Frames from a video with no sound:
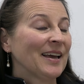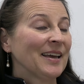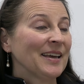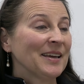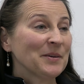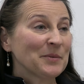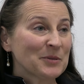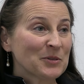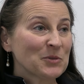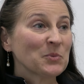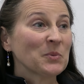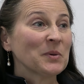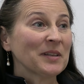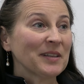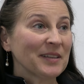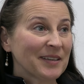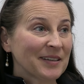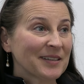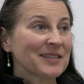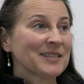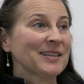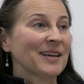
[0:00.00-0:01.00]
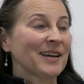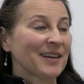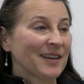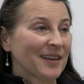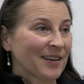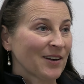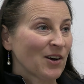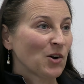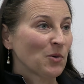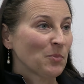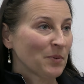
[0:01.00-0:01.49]
It was really
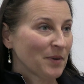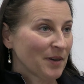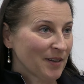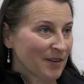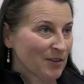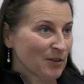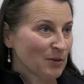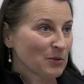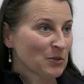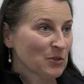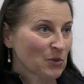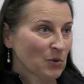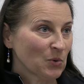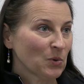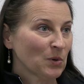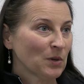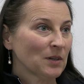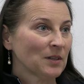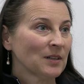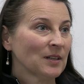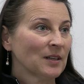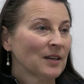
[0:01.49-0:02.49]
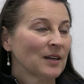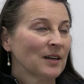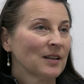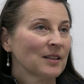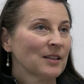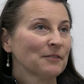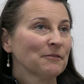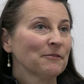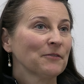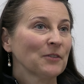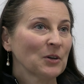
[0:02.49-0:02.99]
exciting opening a new school.
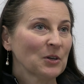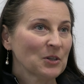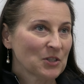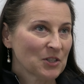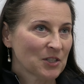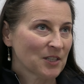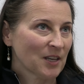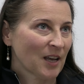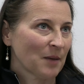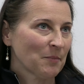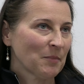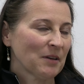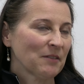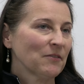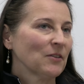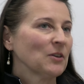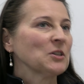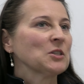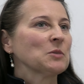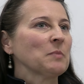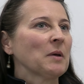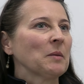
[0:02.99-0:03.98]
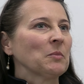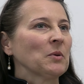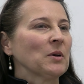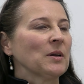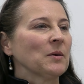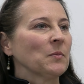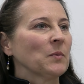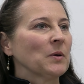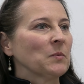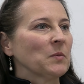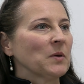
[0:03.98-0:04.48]
The first time, my first memory
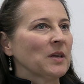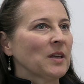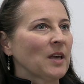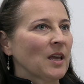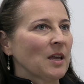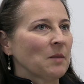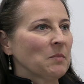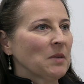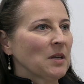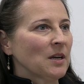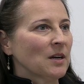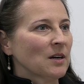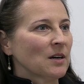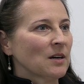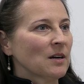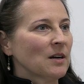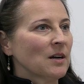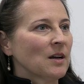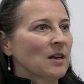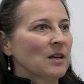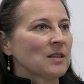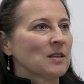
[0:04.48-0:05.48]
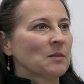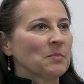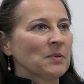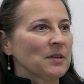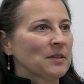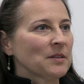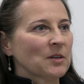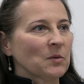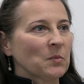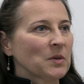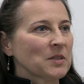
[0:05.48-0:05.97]
when we came here, the
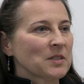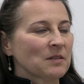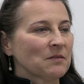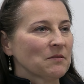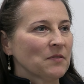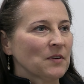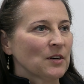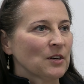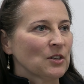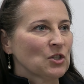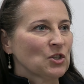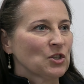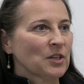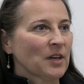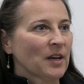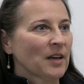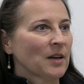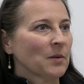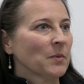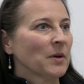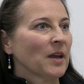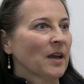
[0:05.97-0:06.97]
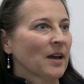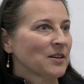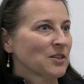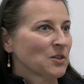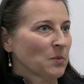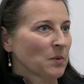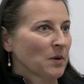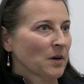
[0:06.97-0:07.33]
building wasn't finished yet and we had to